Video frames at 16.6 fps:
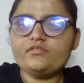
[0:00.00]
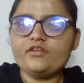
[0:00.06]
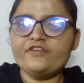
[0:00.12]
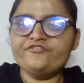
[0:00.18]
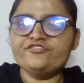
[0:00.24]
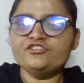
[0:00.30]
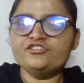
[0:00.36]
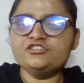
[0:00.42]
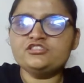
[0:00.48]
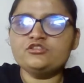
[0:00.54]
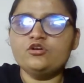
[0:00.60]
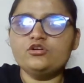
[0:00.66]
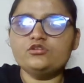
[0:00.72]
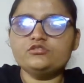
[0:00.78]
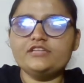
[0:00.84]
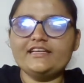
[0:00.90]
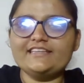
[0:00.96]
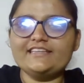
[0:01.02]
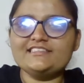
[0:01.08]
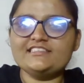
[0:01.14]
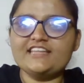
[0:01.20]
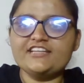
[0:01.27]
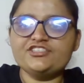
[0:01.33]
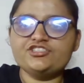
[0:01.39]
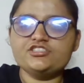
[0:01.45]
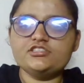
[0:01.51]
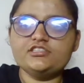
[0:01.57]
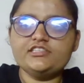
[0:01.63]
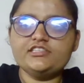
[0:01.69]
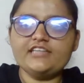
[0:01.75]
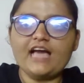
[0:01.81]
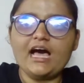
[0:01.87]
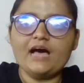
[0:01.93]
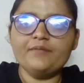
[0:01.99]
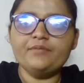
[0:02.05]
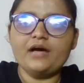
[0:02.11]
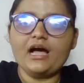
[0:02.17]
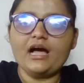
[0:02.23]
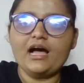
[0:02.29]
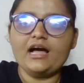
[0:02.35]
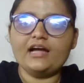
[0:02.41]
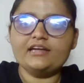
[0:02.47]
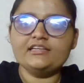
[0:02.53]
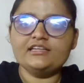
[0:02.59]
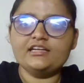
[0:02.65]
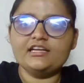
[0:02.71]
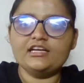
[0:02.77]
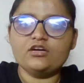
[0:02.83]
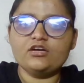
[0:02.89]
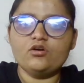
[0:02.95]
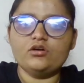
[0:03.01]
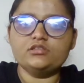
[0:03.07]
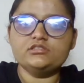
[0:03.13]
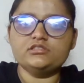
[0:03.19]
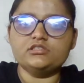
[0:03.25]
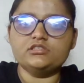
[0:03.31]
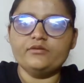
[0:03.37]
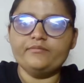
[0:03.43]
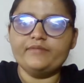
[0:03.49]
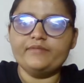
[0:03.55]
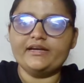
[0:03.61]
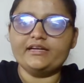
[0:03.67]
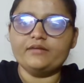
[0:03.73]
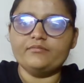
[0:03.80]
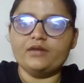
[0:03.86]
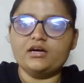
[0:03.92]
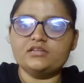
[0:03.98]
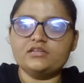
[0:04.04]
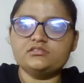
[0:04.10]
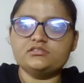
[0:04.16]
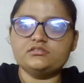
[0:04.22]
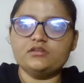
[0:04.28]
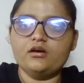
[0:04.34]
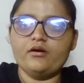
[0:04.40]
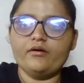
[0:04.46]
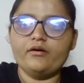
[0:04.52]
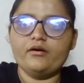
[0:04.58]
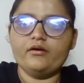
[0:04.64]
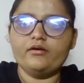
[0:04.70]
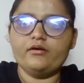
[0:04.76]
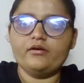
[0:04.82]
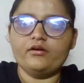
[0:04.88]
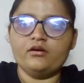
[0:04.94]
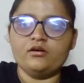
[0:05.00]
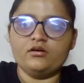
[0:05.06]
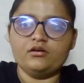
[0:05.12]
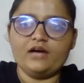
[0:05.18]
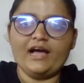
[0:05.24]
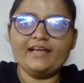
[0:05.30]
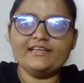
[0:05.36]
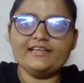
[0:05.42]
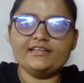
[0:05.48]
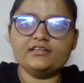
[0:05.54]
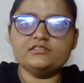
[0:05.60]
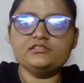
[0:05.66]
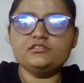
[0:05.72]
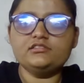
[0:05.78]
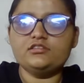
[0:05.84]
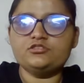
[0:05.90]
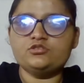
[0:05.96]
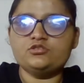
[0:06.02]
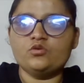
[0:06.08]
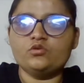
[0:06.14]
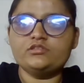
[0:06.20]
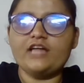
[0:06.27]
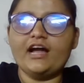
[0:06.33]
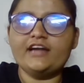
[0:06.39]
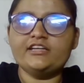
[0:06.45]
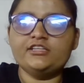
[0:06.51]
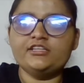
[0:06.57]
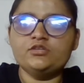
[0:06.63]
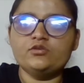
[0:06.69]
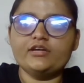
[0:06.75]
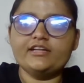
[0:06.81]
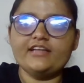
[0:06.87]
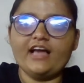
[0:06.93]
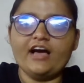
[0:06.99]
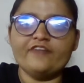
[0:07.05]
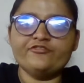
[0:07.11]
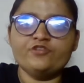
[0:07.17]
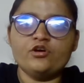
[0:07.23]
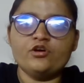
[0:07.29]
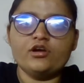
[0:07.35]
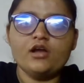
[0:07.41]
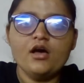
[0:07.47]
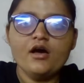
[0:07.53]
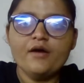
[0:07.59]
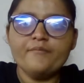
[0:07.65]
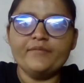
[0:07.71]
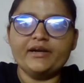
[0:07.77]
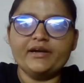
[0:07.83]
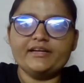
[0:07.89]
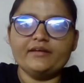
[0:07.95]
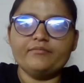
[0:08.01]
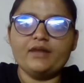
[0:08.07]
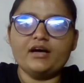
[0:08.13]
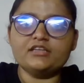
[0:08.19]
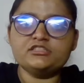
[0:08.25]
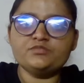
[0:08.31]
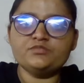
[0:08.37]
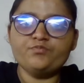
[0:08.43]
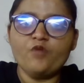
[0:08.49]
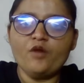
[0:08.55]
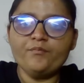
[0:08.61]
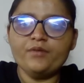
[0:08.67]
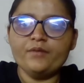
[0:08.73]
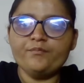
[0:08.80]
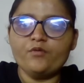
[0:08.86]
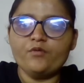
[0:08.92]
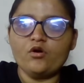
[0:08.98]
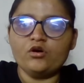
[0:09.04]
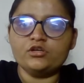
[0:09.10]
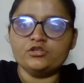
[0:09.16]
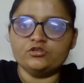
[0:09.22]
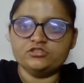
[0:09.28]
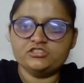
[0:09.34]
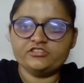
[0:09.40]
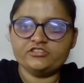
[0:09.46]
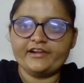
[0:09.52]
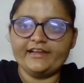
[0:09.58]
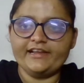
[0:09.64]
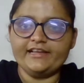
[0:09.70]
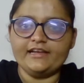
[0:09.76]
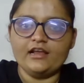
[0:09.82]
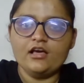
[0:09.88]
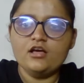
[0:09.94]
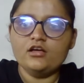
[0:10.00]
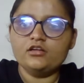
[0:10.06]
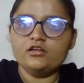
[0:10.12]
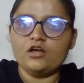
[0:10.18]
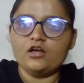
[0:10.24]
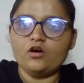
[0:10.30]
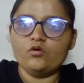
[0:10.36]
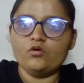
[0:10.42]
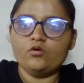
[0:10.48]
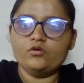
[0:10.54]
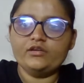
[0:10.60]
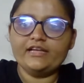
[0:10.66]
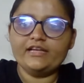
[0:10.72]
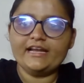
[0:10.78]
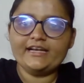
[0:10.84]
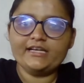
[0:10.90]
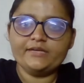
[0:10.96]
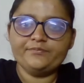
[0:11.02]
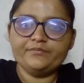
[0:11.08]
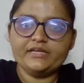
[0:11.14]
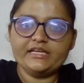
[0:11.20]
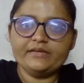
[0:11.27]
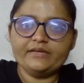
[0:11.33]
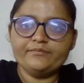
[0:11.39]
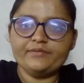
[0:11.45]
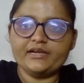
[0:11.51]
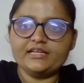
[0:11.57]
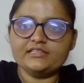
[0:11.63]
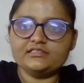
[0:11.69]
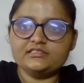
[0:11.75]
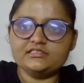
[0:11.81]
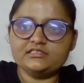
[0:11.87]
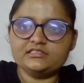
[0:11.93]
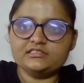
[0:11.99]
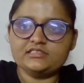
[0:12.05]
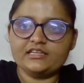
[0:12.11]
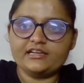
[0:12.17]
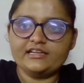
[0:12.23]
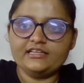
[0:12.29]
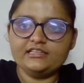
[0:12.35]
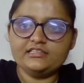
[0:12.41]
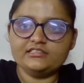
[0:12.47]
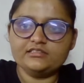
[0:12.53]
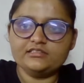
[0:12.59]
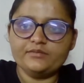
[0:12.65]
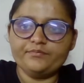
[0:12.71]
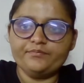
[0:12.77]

first go to the extension tab and click on the Metamask icon, so that you can have your Metamask pop up on your screen. Now let me bring this screen in the